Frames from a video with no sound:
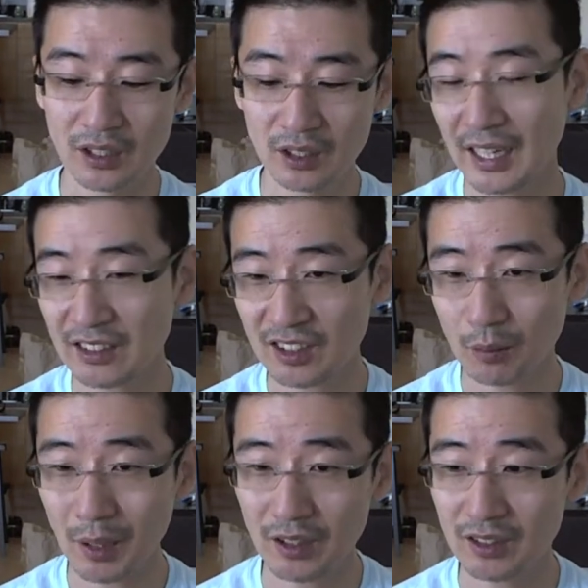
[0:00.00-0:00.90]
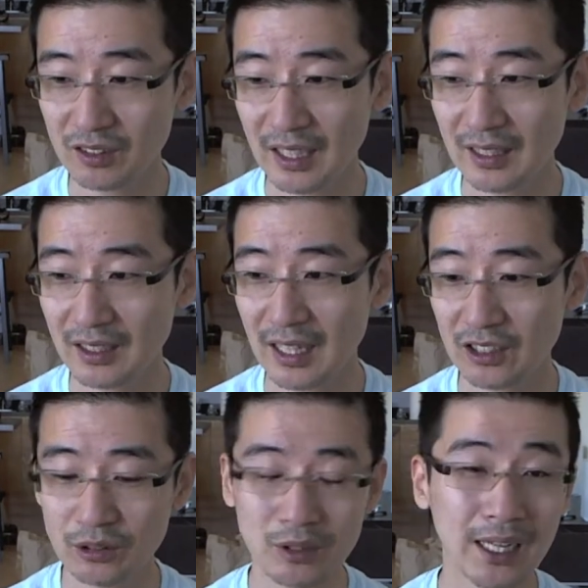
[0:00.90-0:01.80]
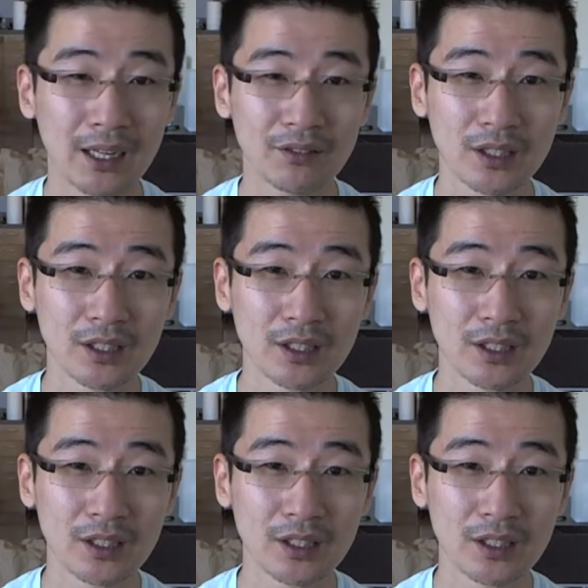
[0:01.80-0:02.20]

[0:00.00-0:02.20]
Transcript: The nice thing about it is that it actually will have